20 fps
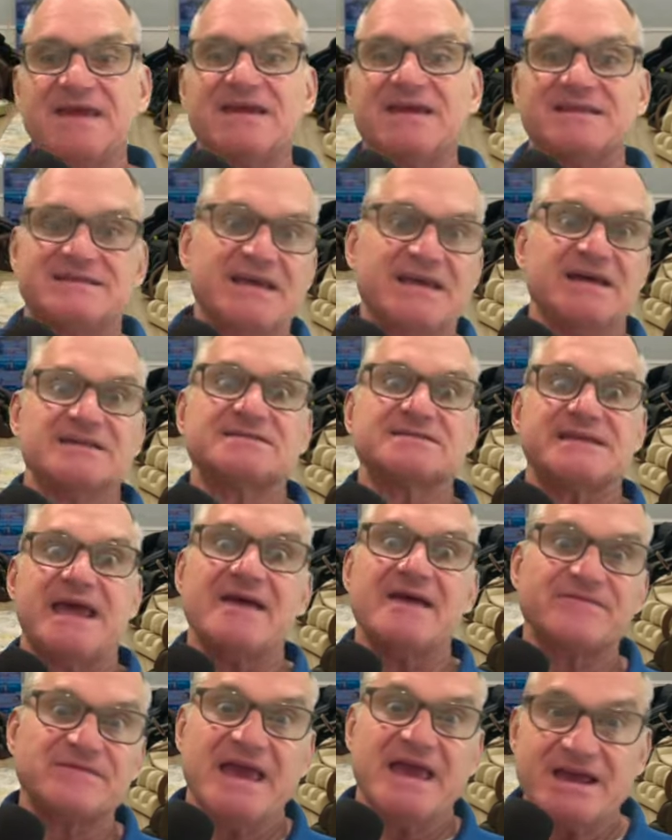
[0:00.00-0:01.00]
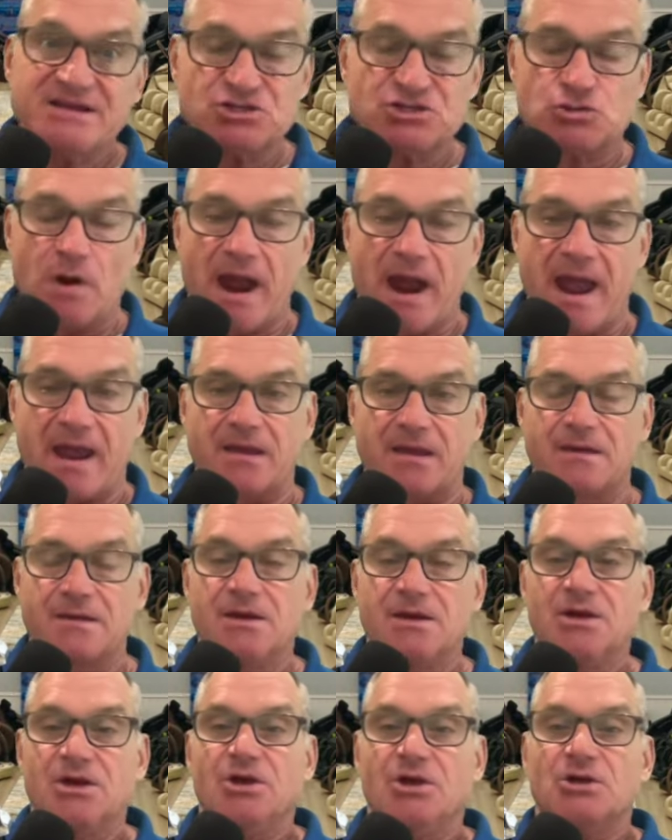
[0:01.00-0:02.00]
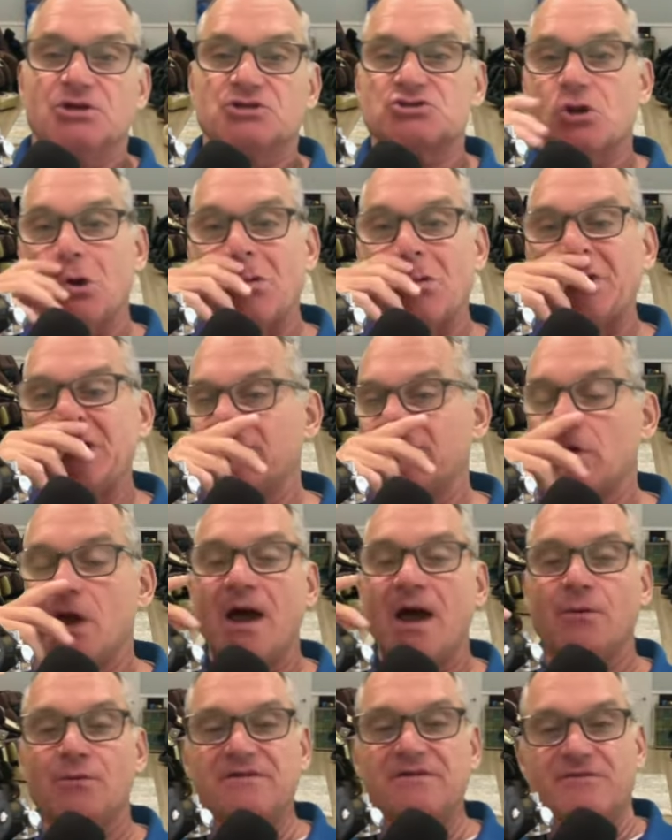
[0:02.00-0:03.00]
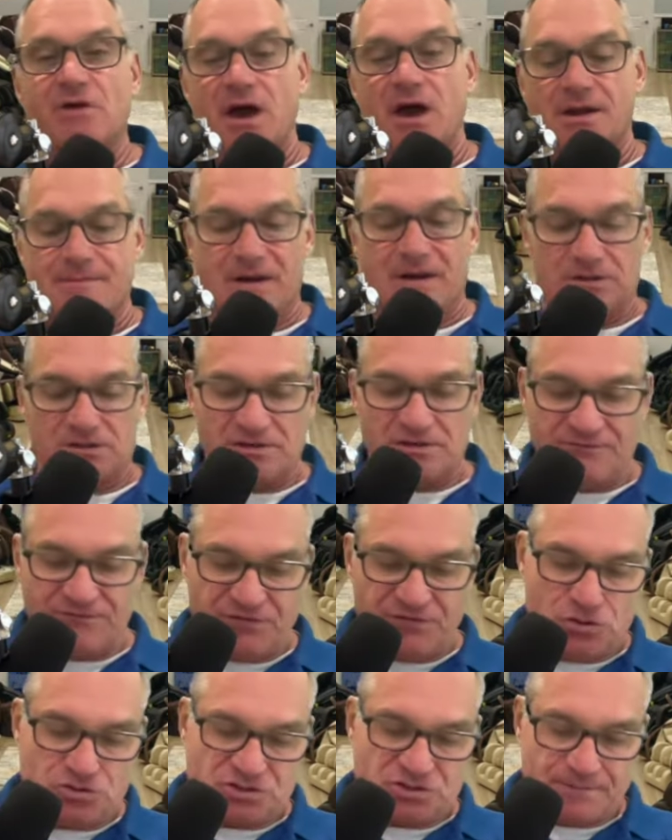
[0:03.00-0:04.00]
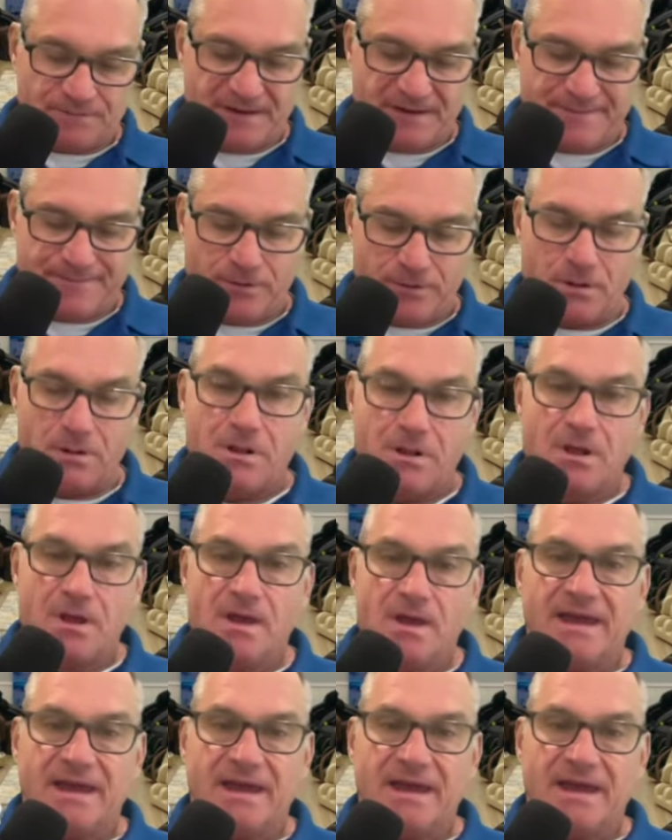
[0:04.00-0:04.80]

it doesn't have the S track. So we've got we've gone about confusing people,